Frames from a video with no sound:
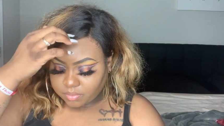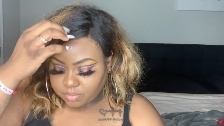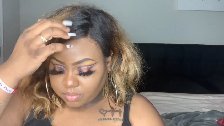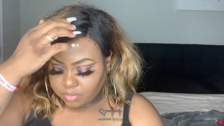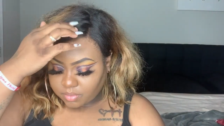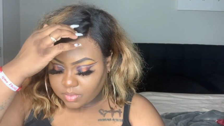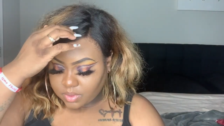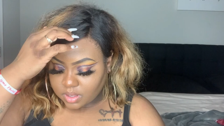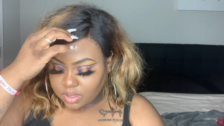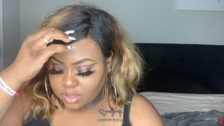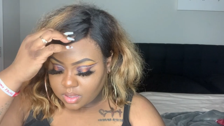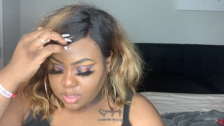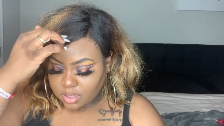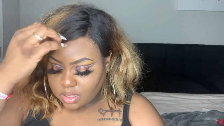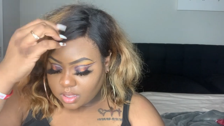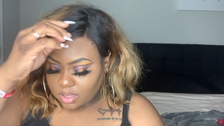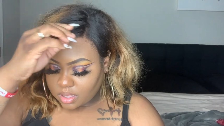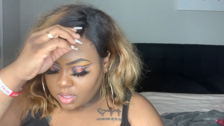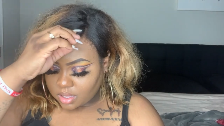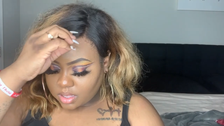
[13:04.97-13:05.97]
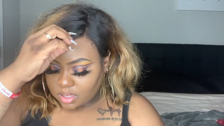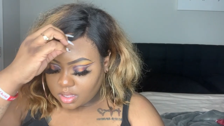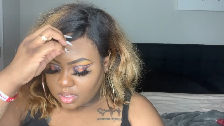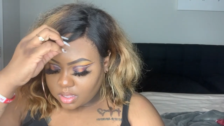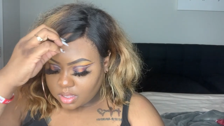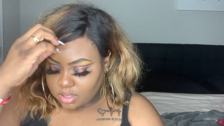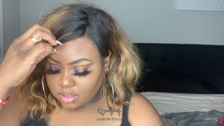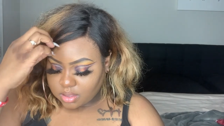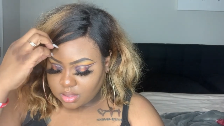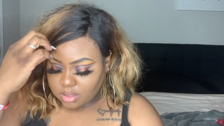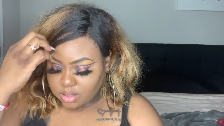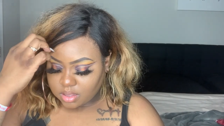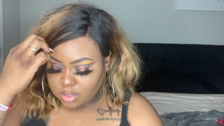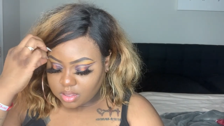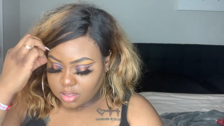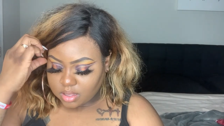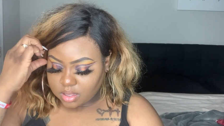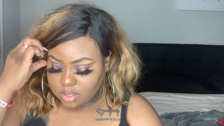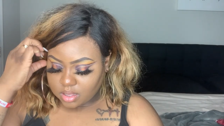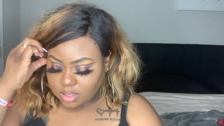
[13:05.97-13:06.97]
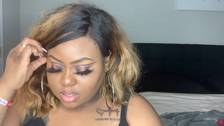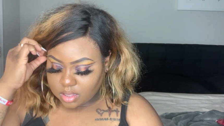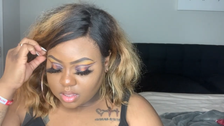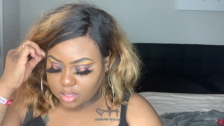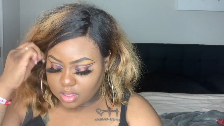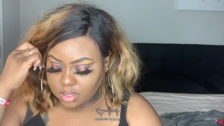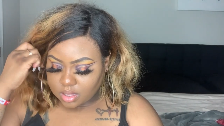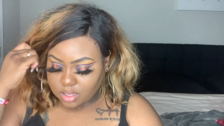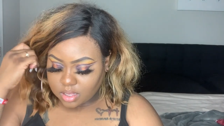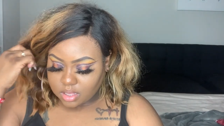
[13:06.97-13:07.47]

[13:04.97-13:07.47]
(no one is talking)